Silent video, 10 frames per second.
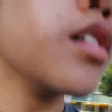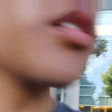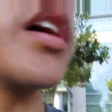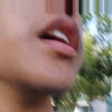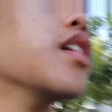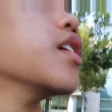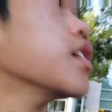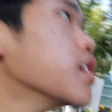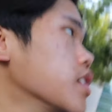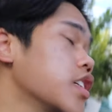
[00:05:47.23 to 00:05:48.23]
Okay,
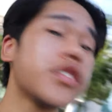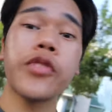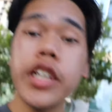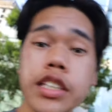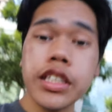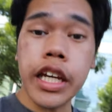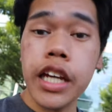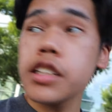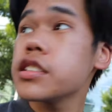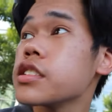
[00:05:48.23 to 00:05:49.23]
these freaking
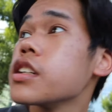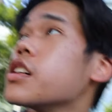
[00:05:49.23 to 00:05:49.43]
cicadas.